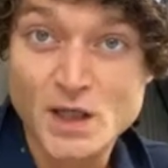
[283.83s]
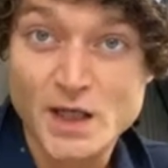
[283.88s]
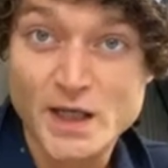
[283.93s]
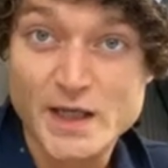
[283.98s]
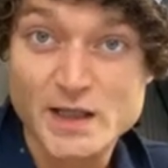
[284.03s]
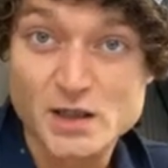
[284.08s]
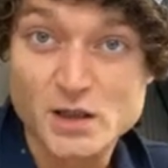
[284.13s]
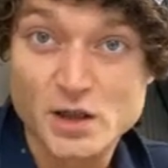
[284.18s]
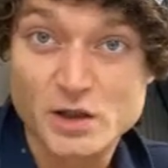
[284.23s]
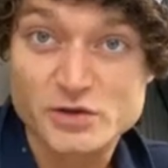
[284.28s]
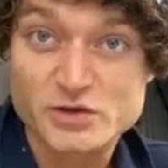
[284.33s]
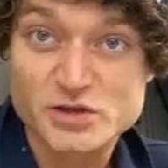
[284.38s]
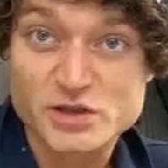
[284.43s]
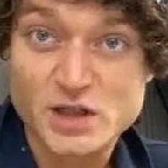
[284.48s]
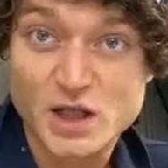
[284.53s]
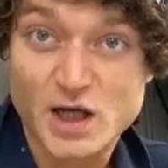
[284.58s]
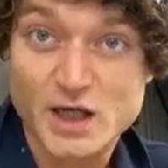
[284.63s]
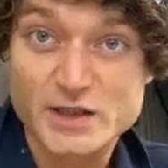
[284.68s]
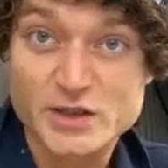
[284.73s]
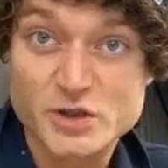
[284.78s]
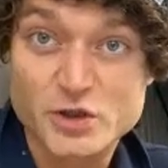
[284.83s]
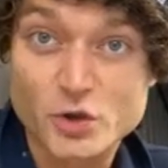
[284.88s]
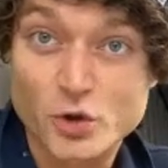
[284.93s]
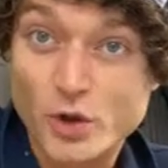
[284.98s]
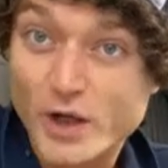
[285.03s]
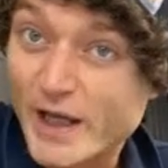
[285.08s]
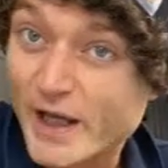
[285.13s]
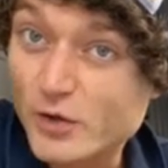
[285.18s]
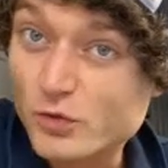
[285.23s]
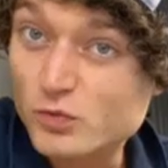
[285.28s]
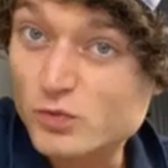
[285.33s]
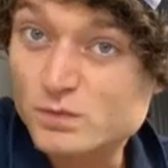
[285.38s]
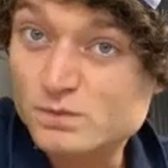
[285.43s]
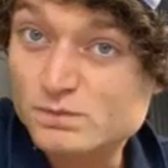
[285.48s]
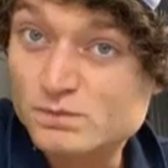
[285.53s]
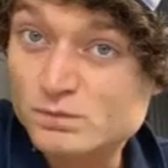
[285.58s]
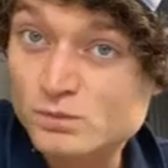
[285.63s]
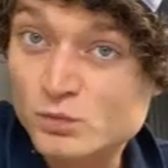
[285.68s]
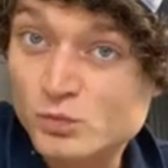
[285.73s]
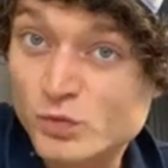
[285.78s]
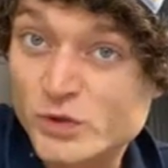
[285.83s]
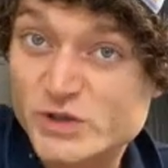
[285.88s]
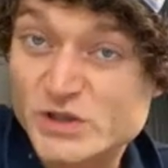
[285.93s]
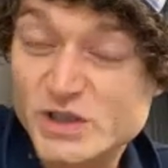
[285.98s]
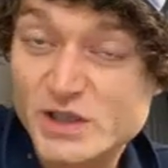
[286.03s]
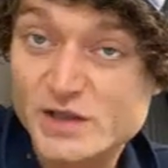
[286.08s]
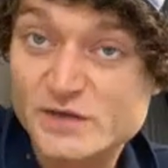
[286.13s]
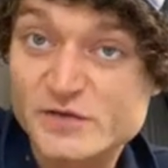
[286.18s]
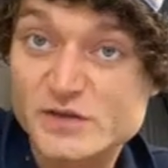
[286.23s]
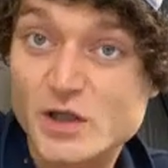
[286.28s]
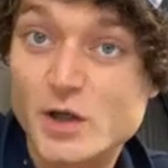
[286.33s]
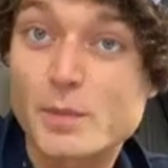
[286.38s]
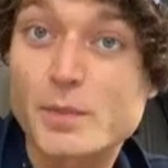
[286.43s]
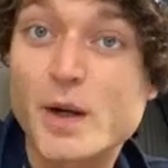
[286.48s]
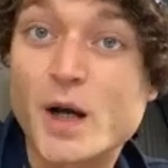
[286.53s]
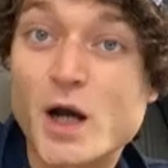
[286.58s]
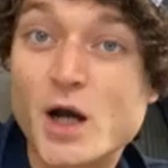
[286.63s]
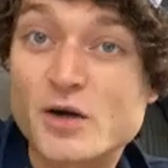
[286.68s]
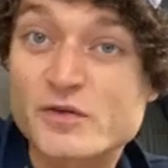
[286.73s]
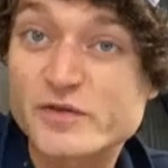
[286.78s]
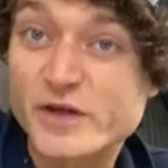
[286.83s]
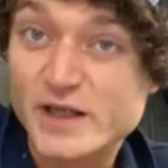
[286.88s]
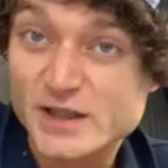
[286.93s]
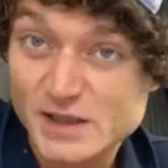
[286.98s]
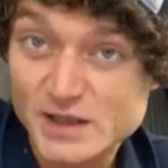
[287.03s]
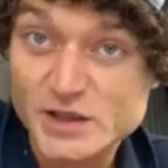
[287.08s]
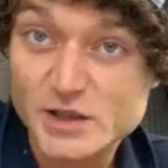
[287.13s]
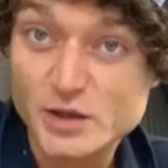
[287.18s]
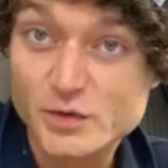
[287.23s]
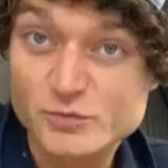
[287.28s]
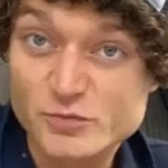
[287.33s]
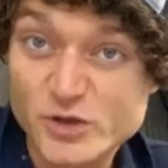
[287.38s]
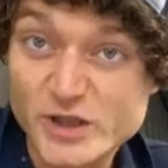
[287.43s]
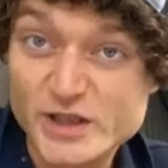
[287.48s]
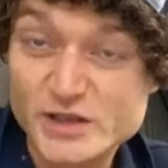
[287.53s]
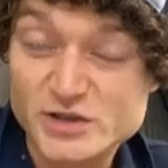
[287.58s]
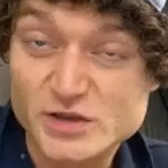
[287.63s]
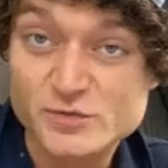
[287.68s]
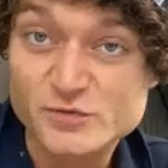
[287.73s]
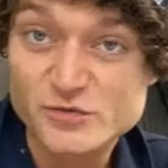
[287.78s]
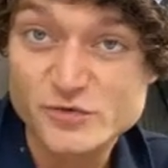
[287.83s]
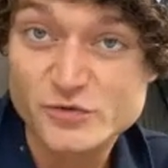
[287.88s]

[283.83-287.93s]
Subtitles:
it looks like you're ill, which gives a perfectly good reason